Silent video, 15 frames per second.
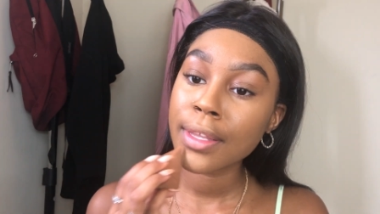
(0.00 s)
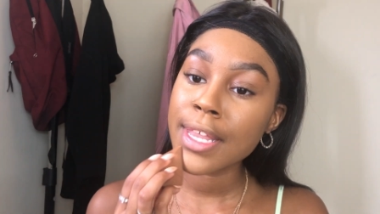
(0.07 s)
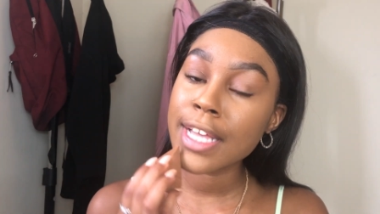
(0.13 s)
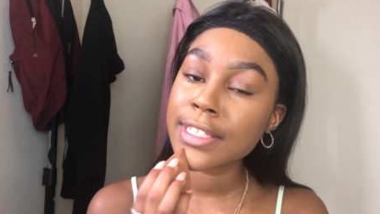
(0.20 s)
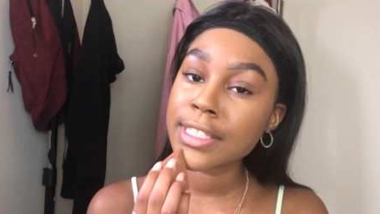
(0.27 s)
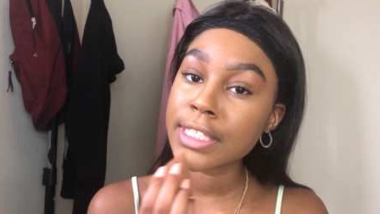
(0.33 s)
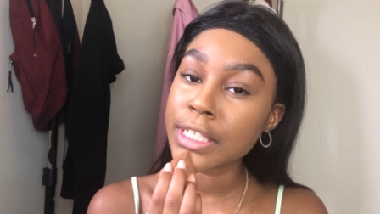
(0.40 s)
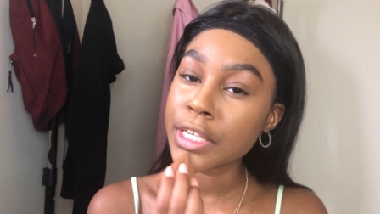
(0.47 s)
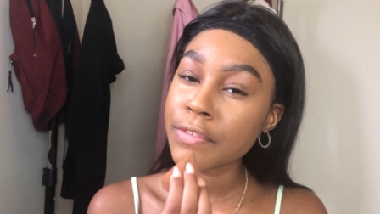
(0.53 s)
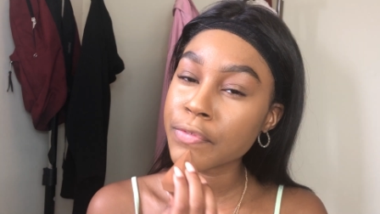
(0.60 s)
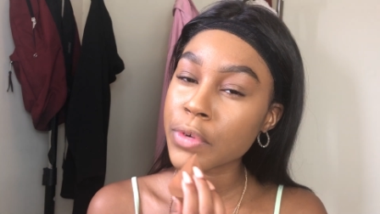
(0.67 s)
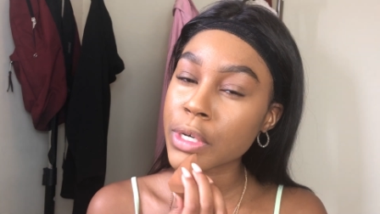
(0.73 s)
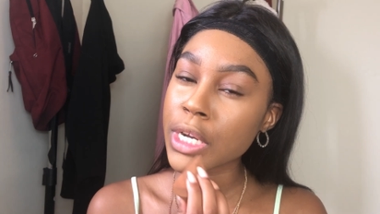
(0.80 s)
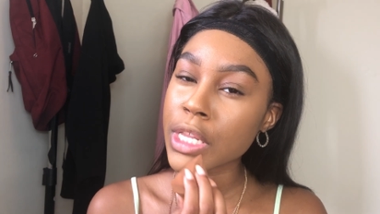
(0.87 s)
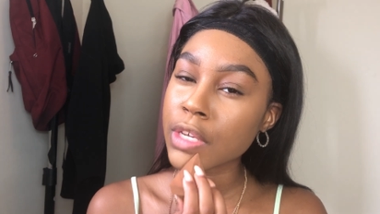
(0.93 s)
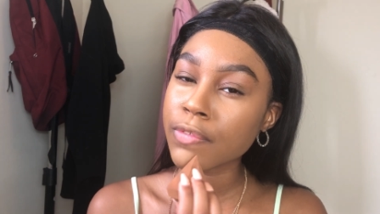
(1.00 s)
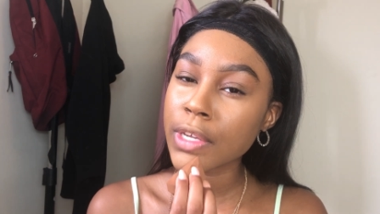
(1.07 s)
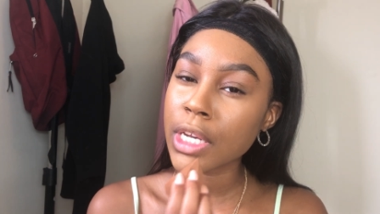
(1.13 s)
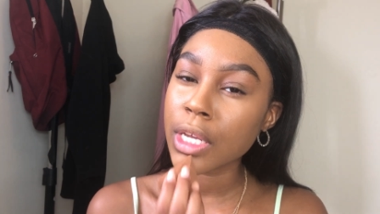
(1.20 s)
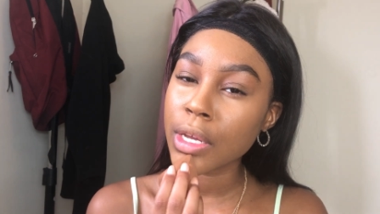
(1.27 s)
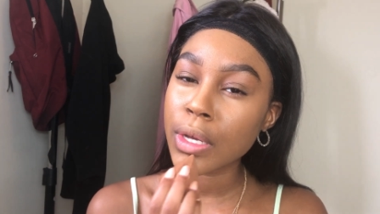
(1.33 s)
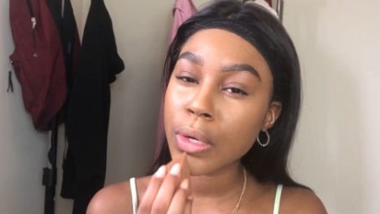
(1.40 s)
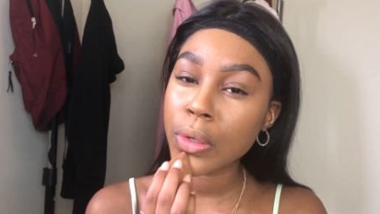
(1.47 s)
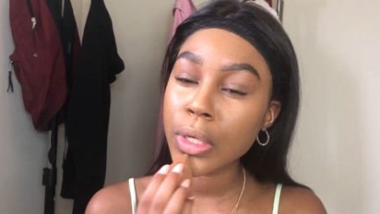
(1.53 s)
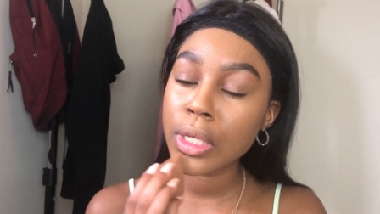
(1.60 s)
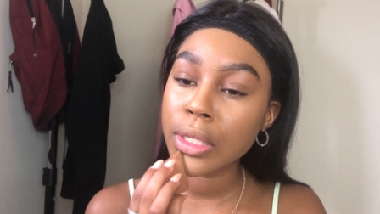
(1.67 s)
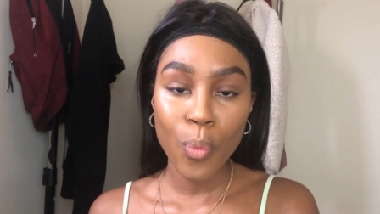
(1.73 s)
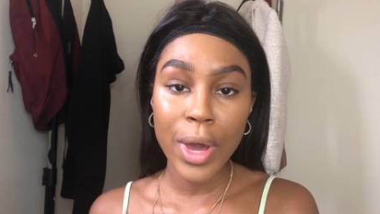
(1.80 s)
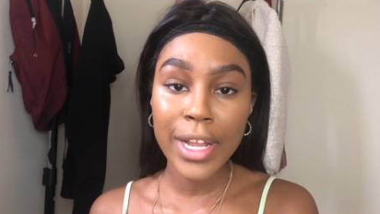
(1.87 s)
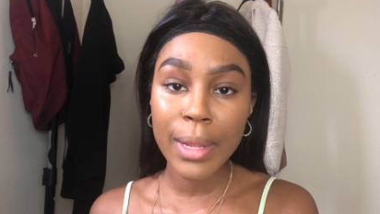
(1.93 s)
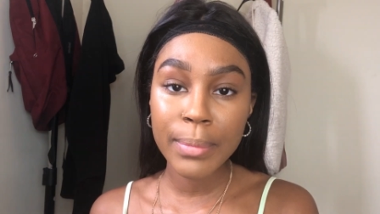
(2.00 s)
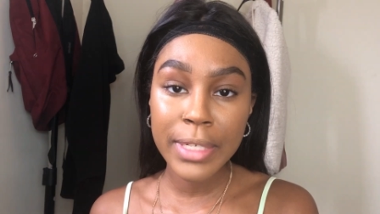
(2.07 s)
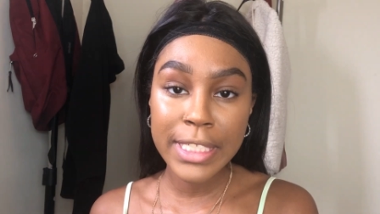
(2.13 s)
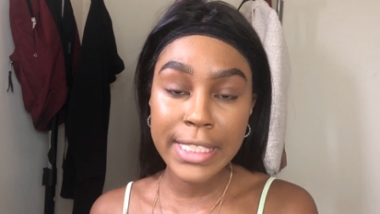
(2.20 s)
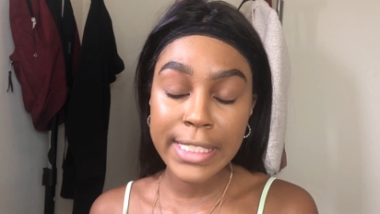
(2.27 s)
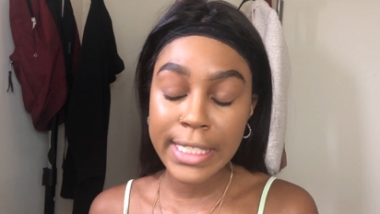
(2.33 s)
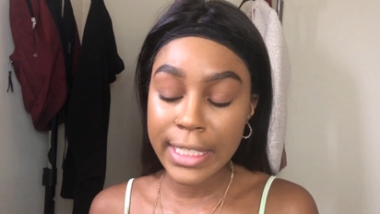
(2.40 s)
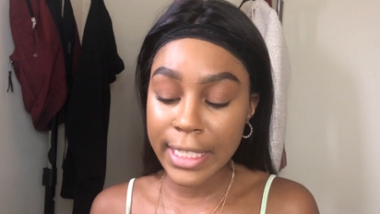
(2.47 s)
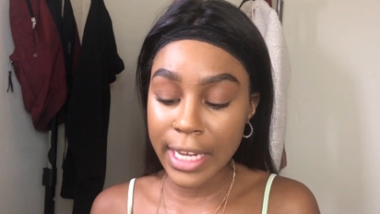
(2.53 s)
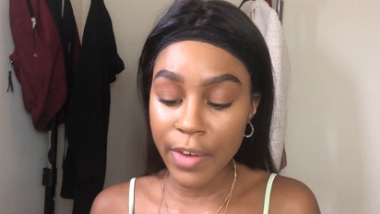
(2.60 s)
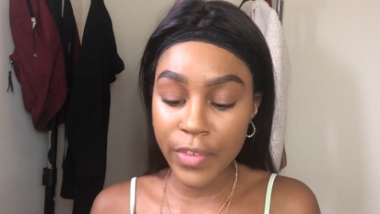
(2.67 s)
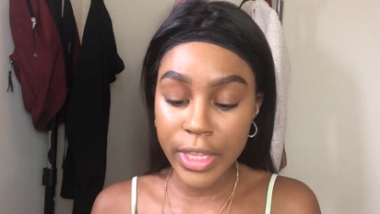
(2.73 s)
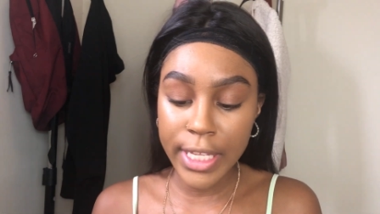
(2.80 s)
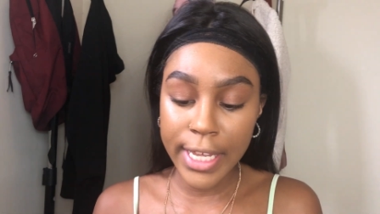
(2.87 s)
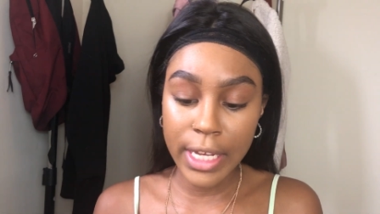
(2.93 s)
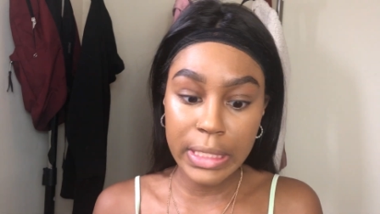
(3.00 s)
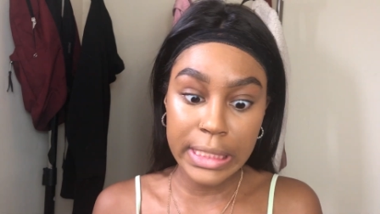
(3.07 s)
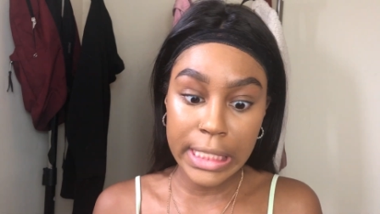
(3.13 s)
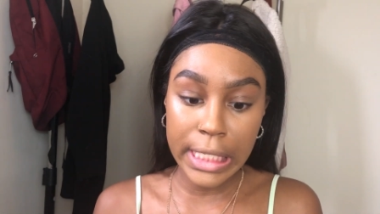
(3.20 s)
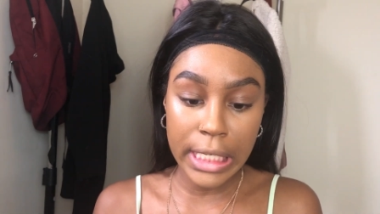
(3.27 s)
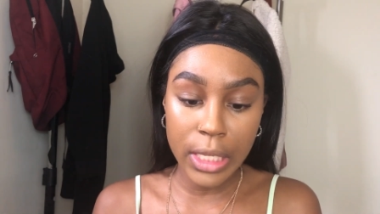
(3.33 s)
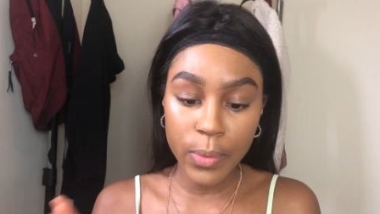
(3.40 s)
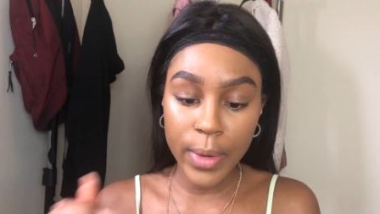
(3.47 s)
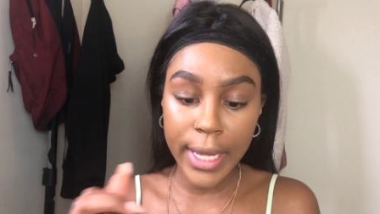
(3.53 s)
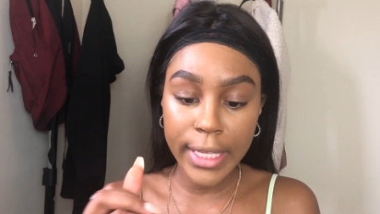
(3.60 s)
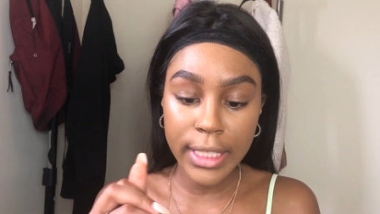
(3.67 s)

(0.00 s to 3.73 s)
that's tea for another video. While I'm concealing everything else anyway,